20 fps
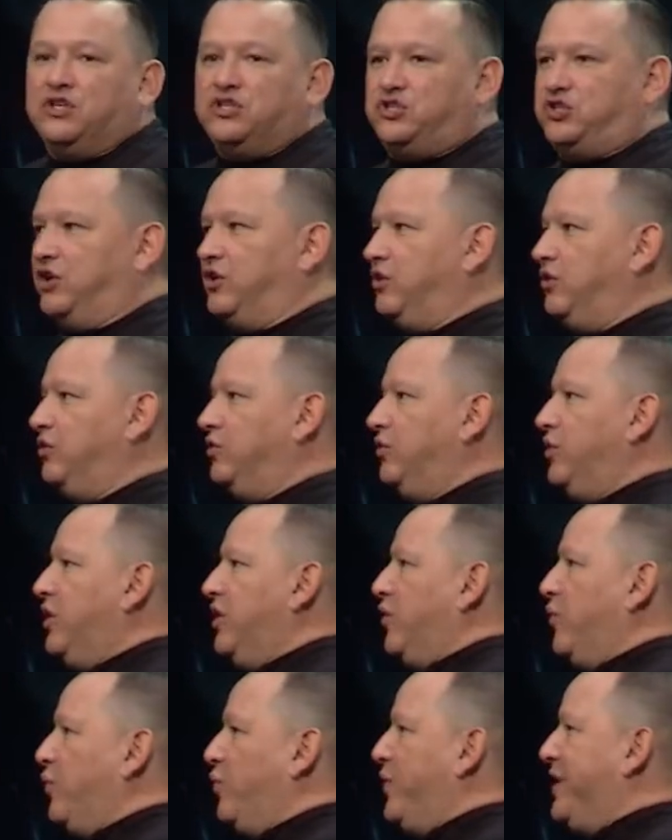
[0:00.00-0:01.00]
So
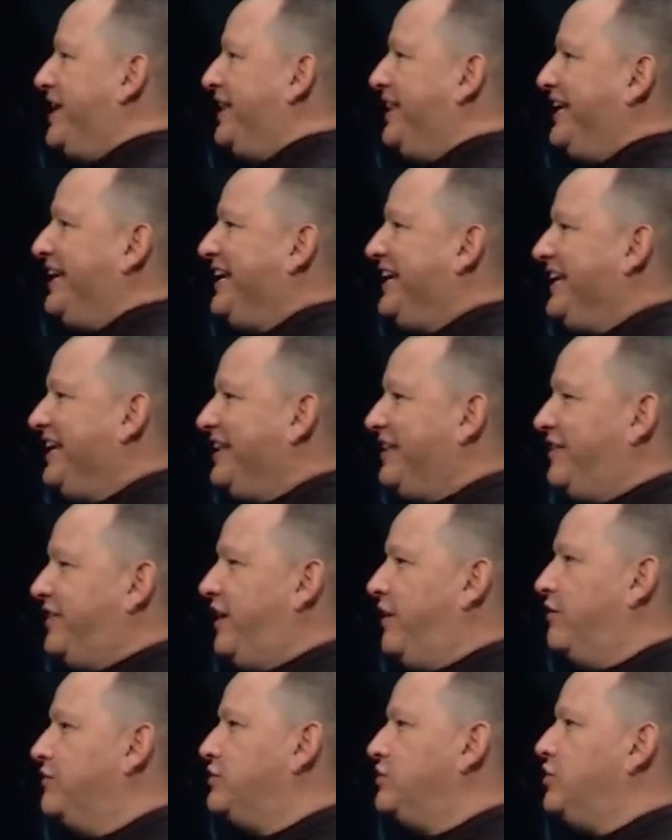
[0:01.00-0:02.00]
really,
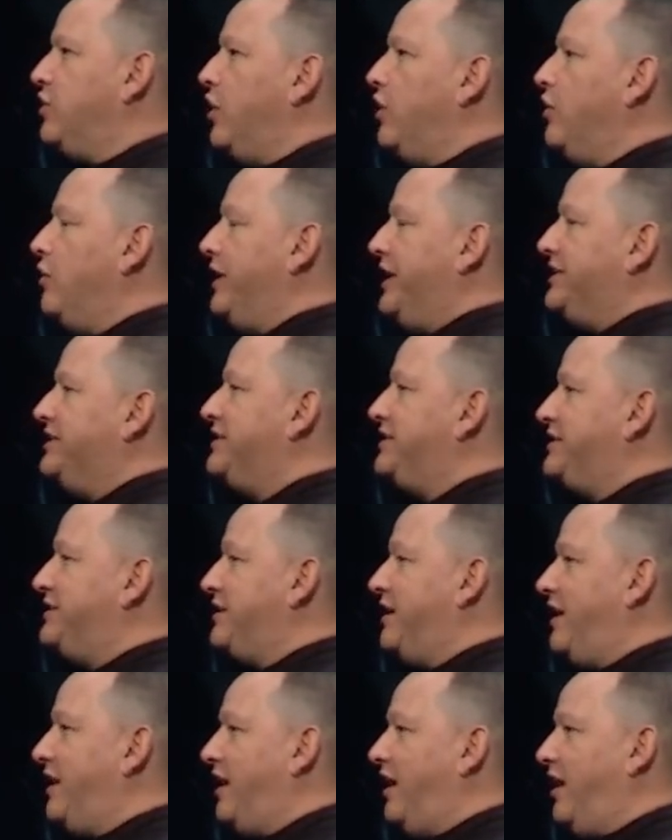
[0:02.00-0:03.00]
there's
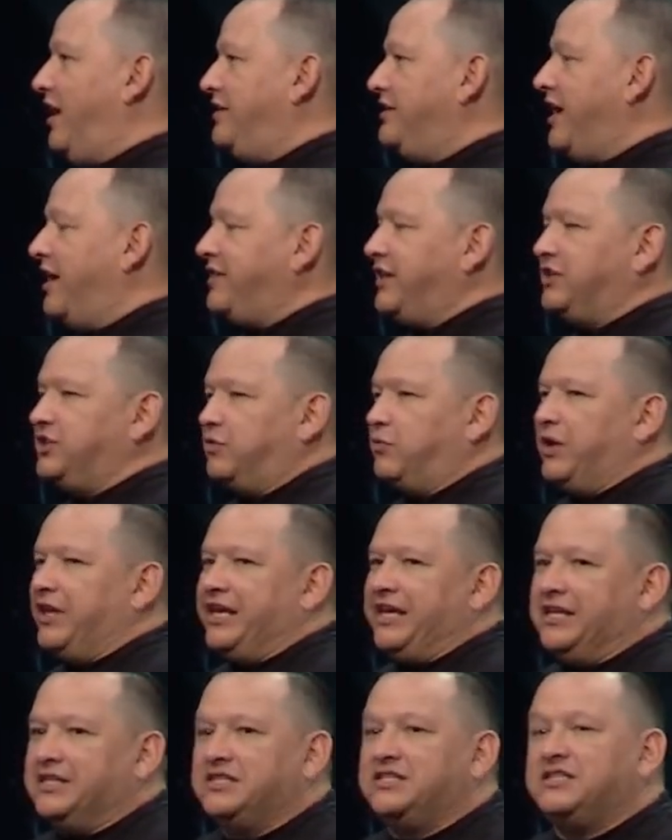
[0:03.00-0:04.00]
nothing to really
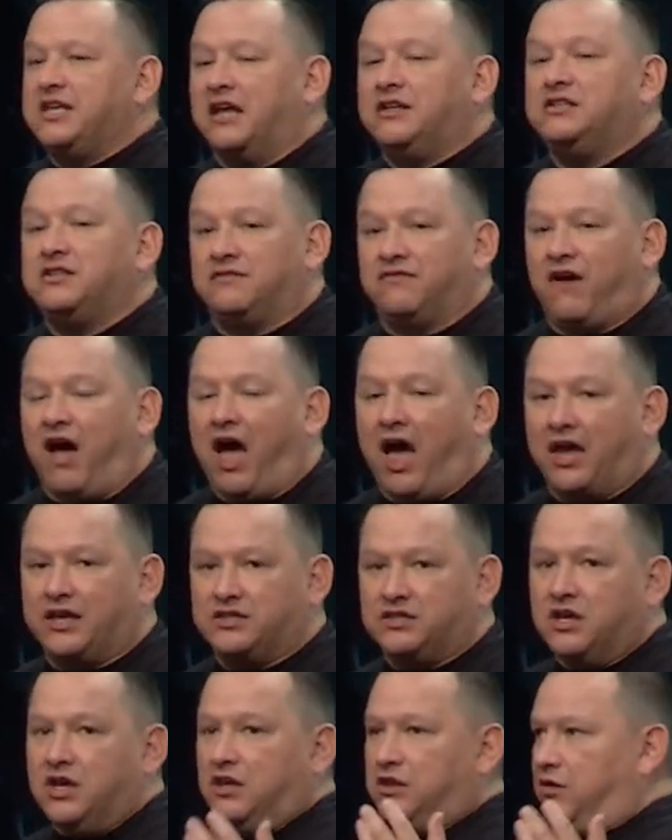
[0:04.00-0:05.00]
incentivize